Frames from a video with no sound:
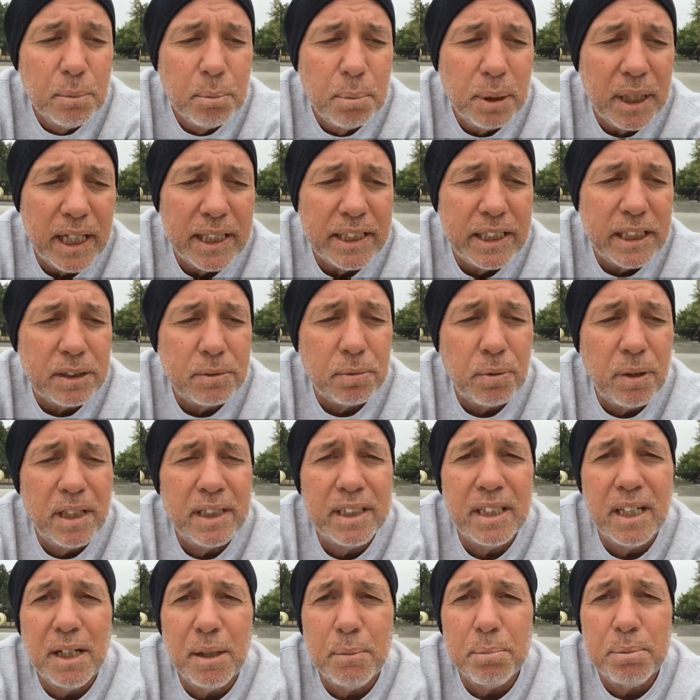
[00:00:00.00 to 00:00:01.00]
But I just
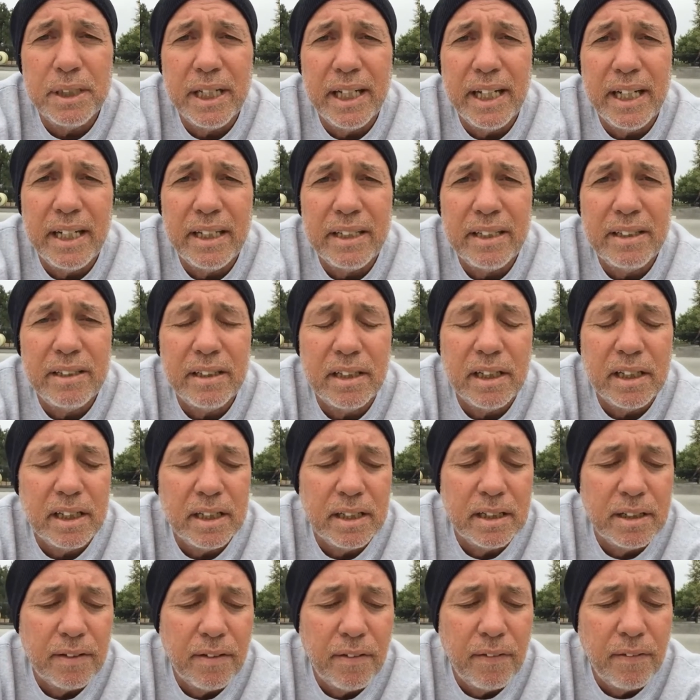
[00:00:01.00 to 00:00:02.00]
wanted to
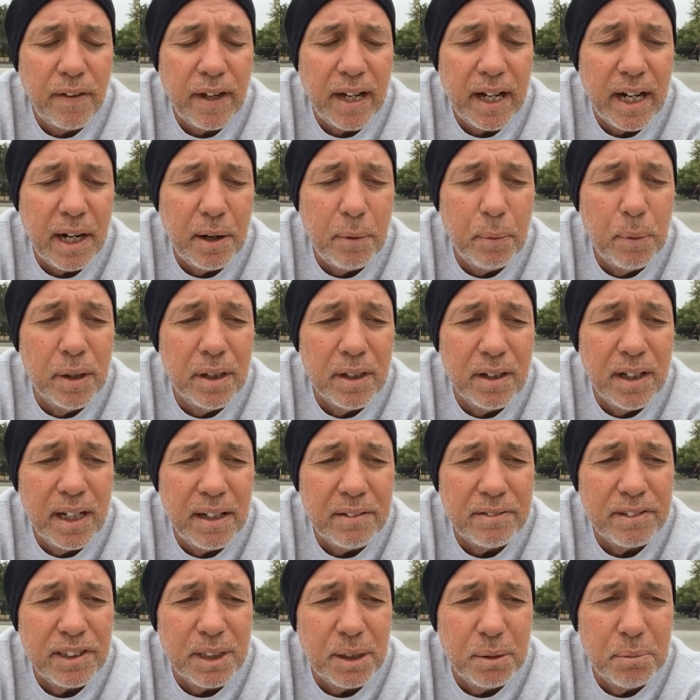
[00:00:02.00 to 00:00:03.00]
update that I will
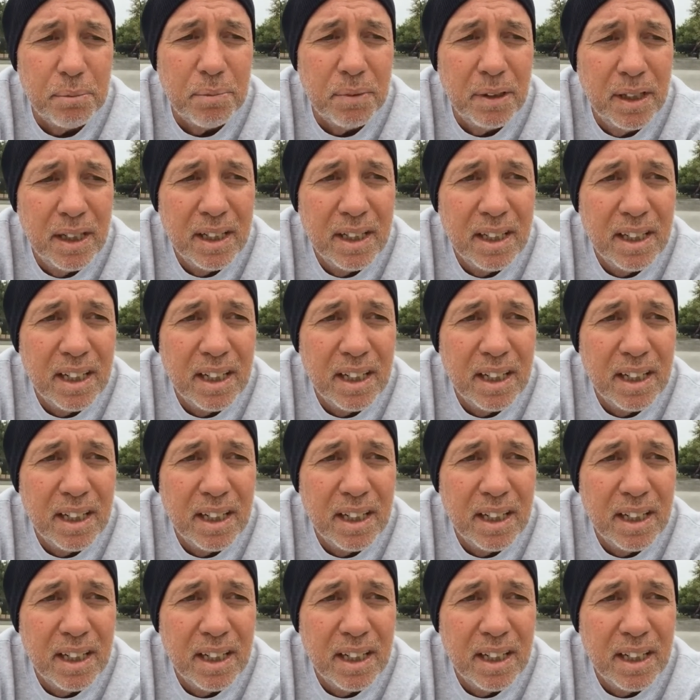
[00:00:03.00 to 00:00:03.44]
have some